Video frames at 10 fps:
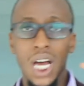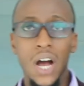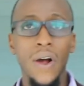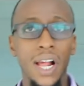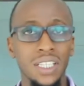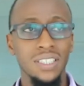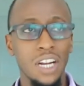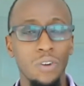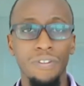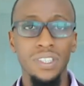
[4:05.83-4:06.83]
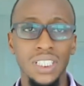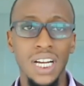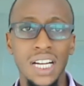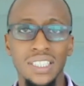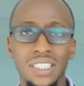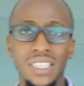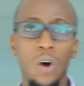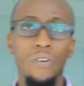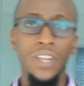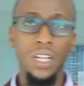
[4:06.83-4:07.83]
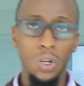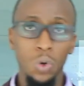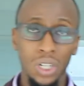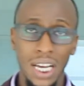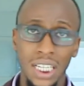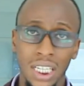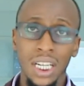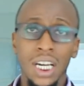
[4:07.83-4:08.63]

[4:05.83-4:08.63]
our external facing assets, how they look like,